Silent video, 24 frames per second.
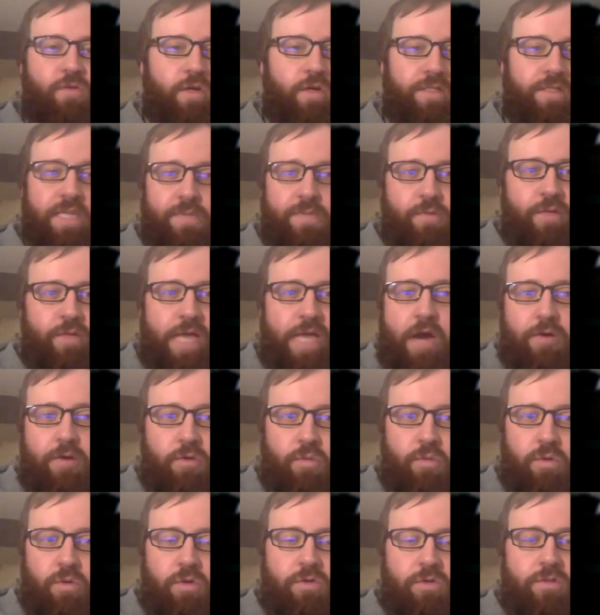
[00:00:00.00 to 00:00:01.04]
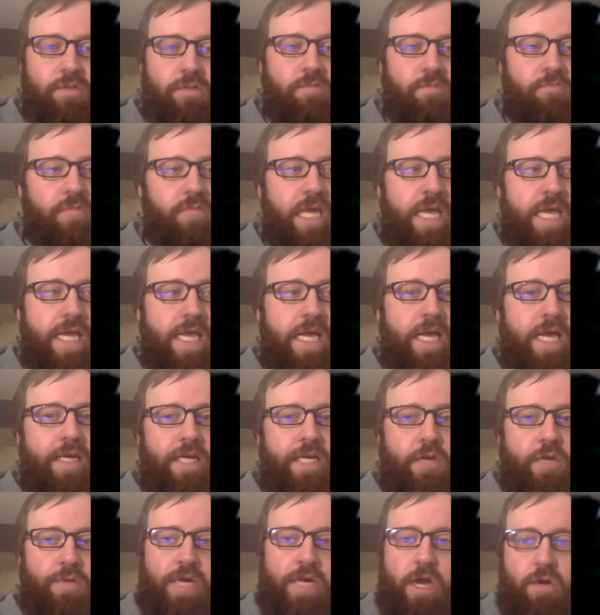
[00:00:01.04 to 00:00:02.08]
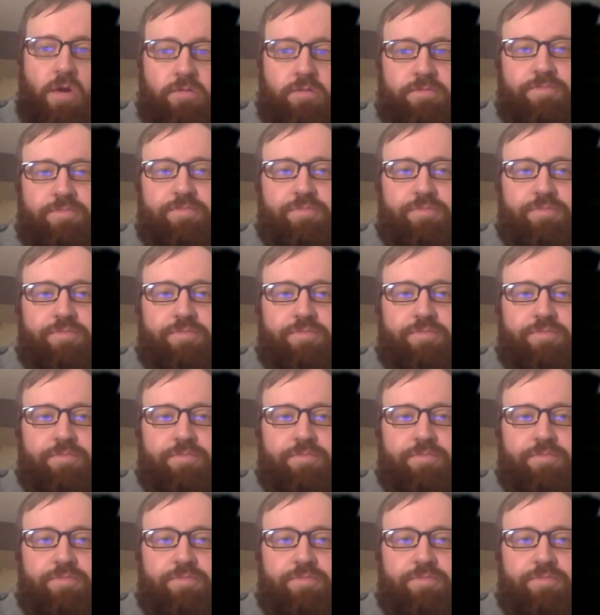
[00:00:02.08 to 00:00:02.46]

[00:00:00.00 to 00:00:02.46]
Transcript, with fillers: for example, the Outer Worlds. And here we go.